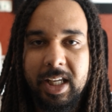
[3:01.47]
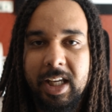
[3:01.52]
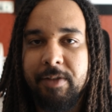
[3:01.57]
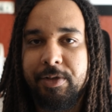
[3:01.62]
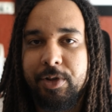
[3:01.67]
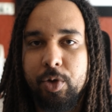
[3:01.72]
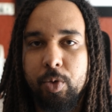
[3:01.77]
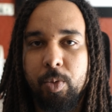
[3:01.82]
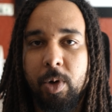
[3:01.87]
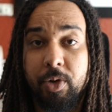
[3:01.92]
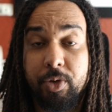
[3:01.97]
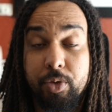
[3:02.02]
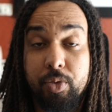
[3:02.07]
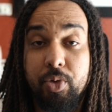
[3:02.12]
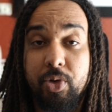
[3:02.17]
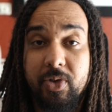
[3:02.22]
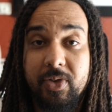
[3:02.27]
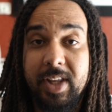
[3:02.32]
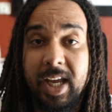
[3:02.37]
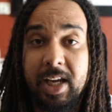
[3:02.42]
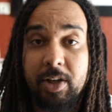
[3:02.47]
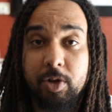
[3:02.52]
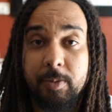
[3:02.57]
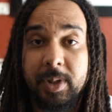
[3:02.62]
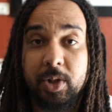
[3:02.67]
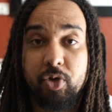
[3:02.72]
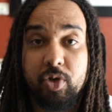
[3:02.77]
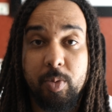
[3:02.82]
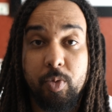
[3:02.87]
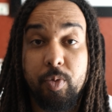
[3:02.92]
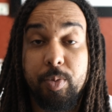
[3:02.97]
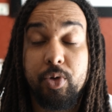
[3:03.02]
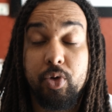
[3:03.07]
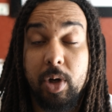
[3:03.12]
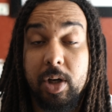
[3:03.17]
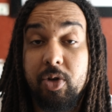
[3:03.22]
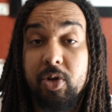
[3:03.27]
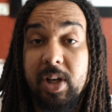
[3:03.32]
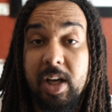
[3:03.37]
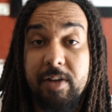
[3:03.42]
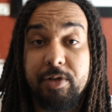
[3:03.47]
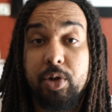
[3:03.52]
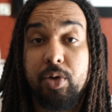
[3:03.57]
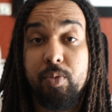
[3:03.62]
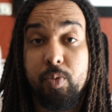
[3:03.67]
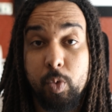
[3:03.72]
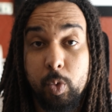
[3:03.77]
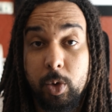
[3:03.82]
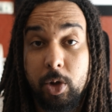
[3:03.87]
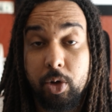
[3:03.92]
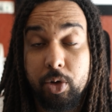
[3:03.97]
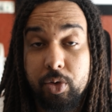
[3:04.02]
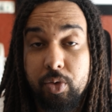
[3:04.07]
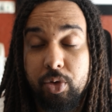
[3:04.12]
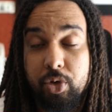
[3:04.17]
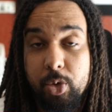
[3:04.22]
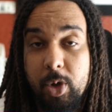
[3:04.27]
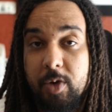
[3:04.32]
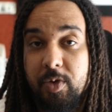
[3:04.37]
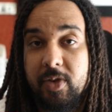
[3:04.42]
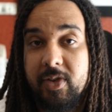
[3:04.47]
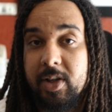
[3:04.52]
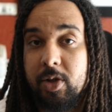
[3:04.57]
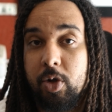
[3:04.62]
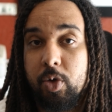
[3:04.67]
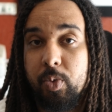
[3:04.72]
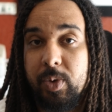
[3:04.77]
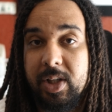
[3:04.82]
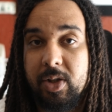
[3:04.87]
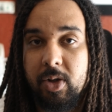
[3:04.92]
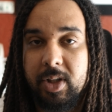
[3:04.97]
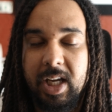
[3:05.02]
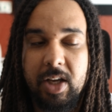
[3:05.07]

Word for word: if you want to stay in the mentorship group, you are going to have work to do every single week.